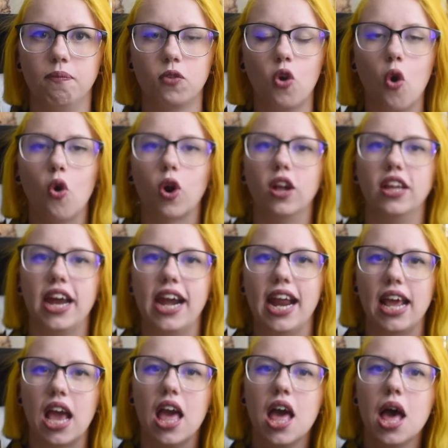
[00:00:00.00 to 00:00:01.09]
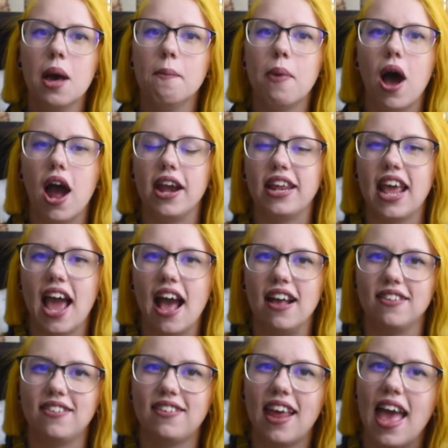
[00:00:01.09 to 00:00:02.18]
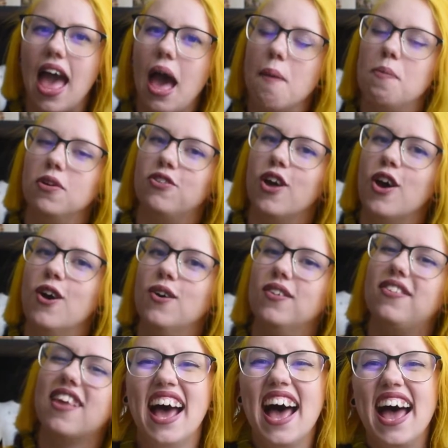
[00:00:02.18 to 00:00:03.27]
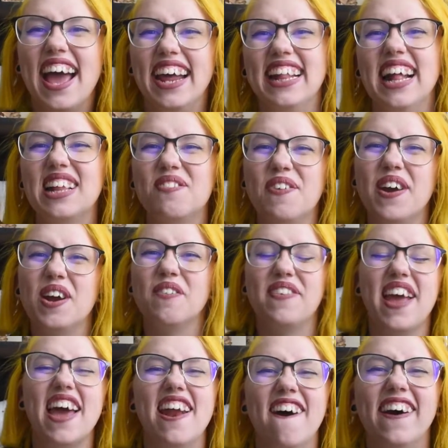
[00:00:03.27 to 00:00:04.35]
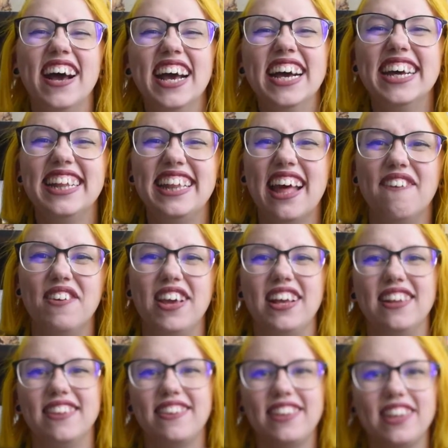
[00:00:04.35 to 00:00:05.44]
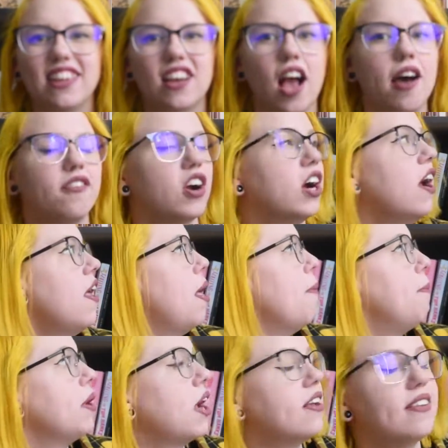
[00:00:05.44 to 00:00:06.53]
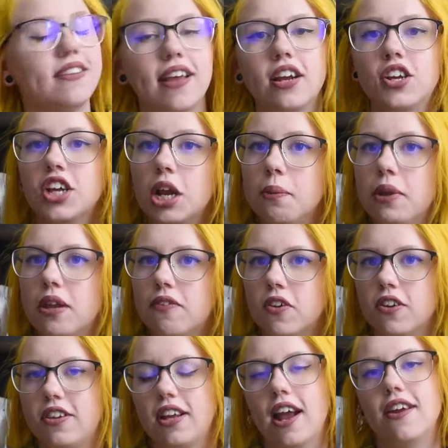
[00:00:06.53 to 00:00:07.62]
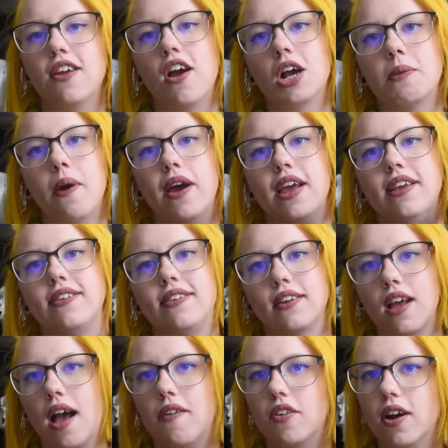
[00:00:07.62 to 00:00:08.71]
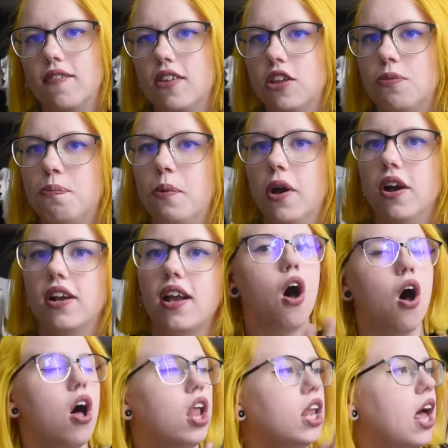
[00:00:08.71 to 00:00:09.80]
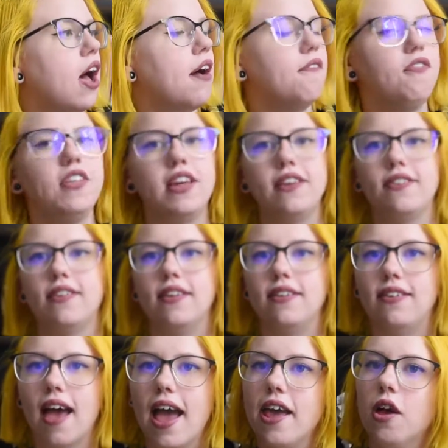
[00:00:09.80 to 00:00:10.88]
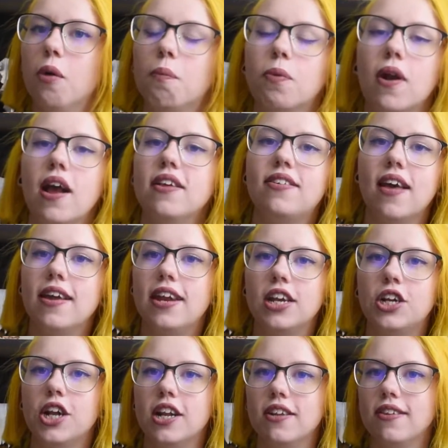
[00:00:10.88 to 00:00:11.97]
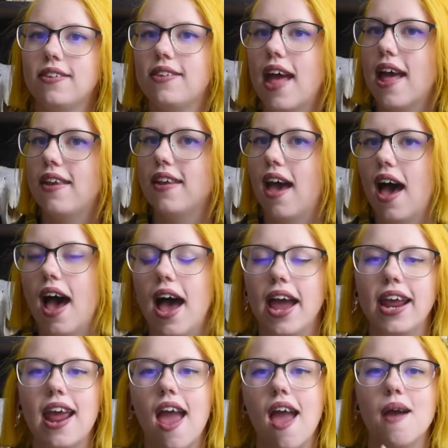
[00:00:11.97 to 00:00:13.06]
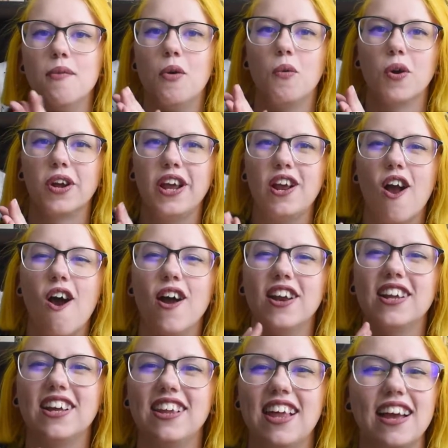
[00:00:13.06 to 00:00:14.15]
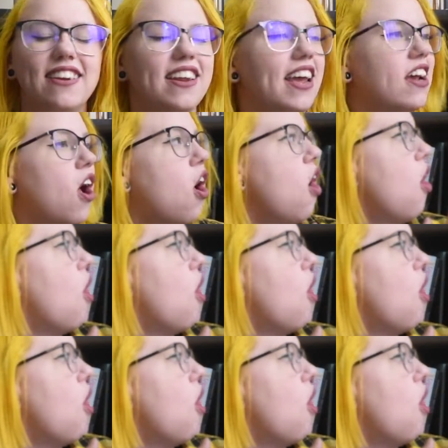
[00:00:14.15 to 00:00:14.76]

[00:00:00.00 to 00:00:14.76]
correlating podcast episodes. Hi, that's Player Piano. That way you can see the cover, because it's actually going to be the first thing I talk about is the cover of this book. All of these dial press editions that I am working on collecting,